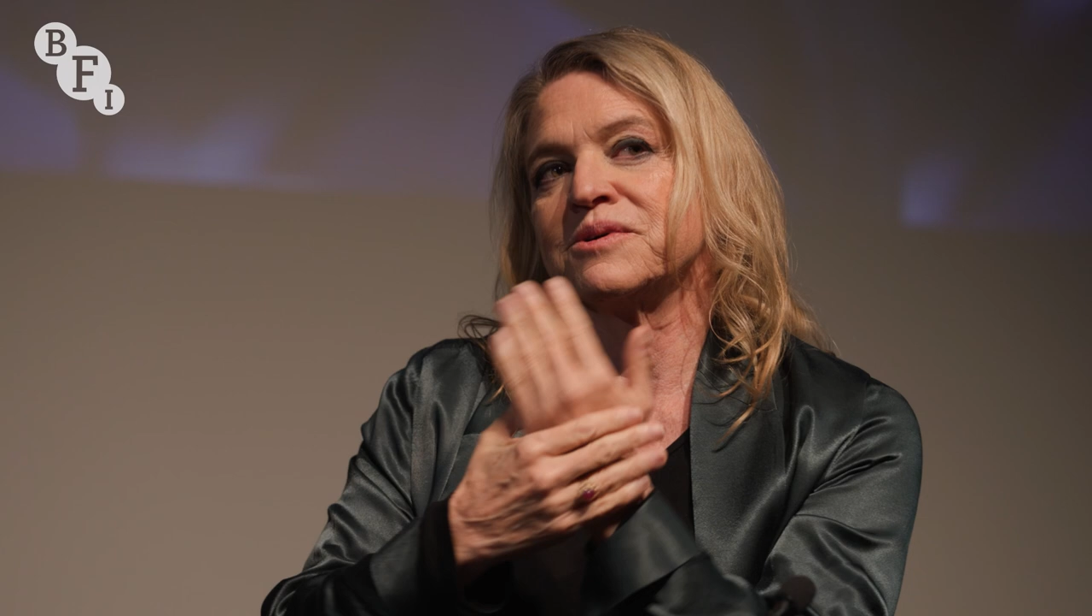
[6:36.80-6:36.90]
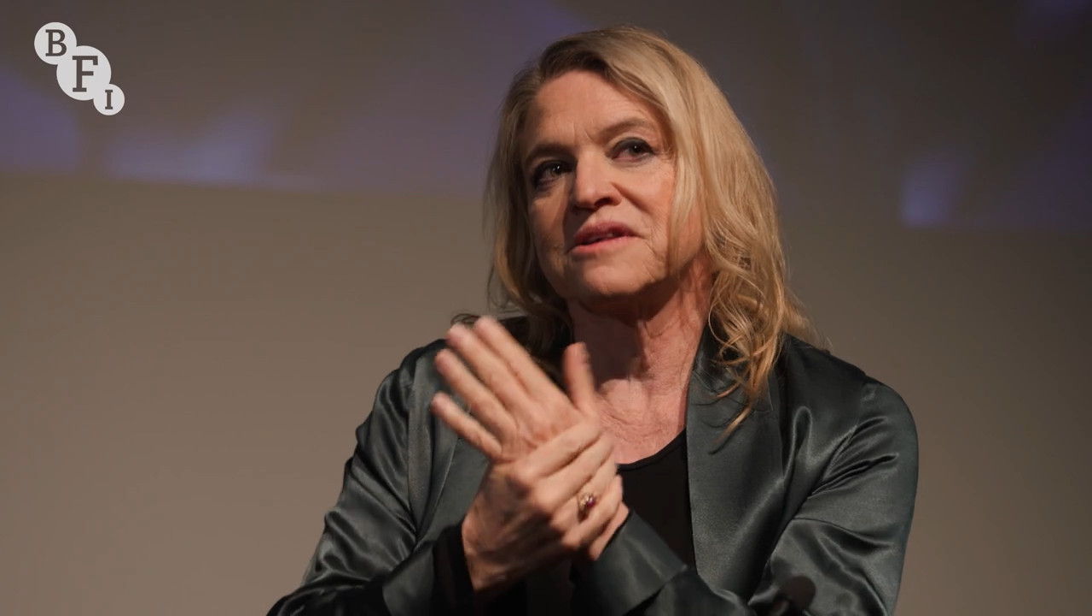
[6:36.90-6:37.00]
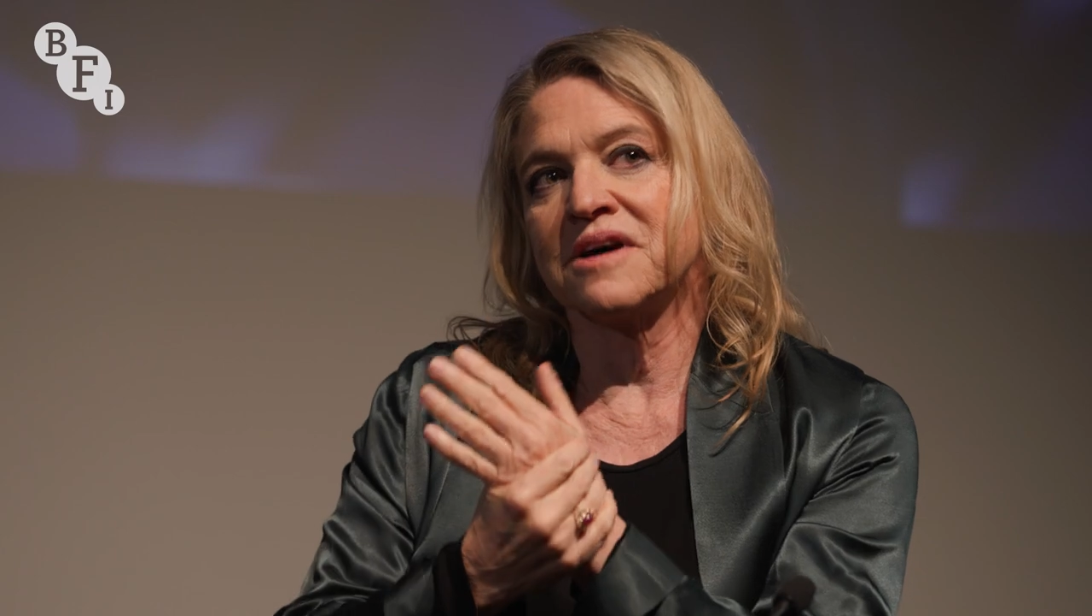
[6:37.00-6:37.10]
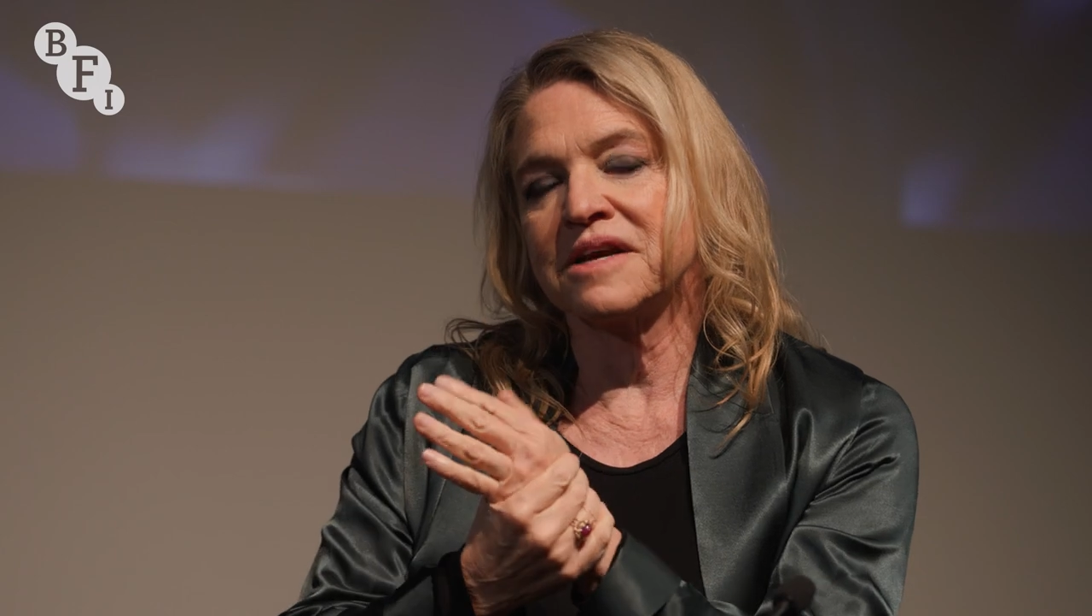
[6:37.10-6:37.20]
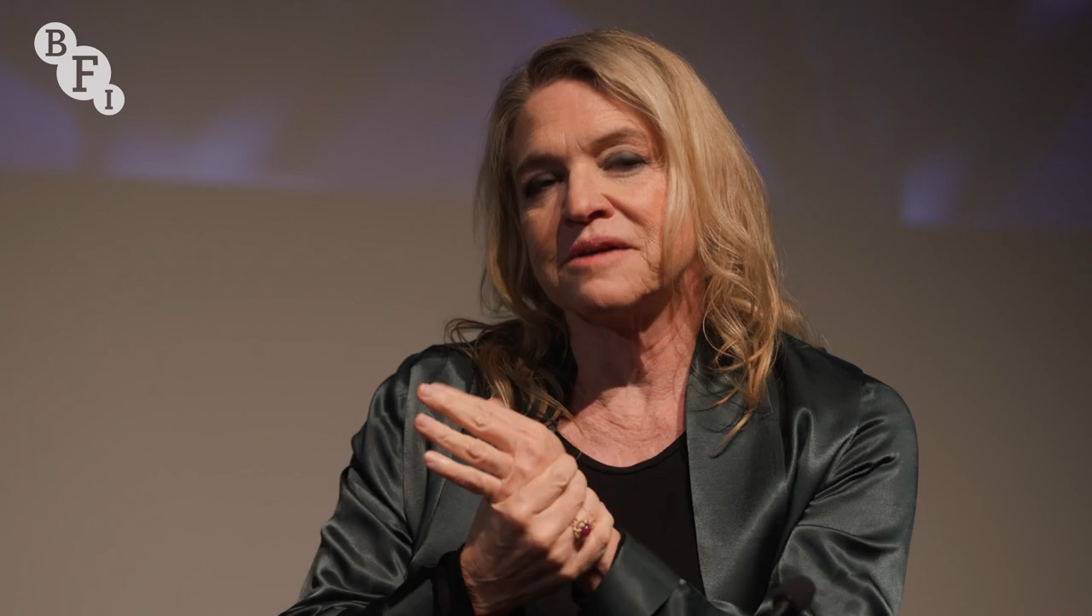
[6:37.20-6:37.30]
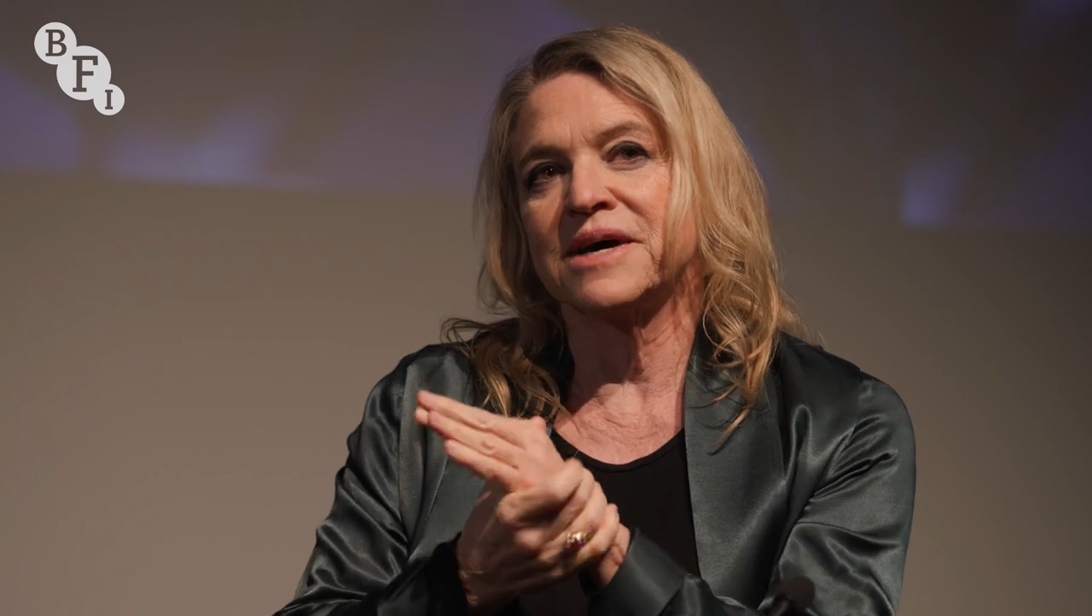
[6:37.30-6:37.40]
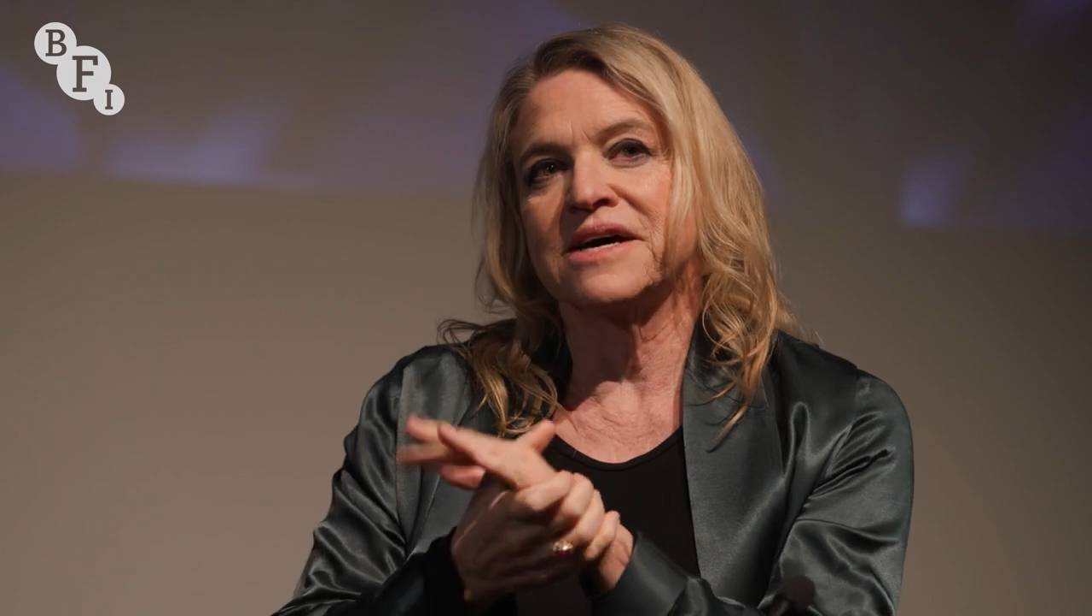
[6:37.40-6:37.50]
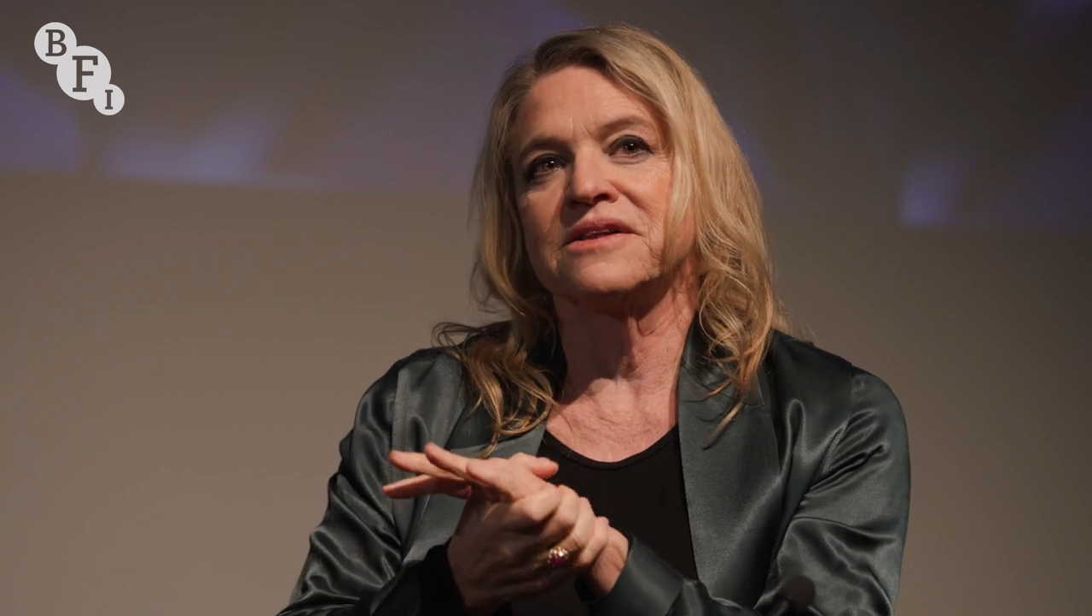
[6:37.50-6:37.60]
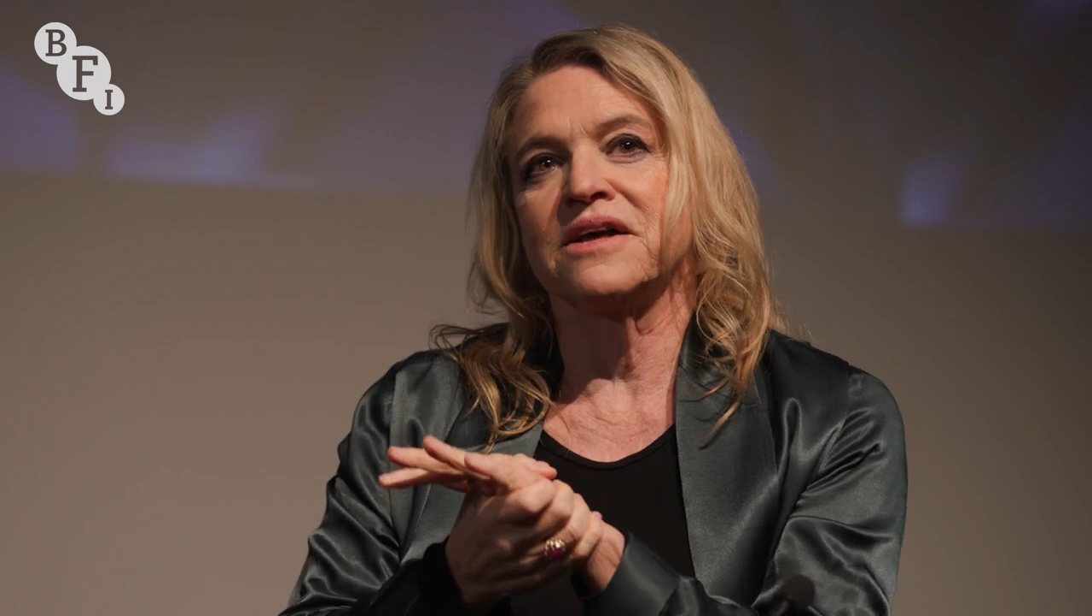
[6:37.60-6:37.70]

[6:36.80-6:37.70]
we thought about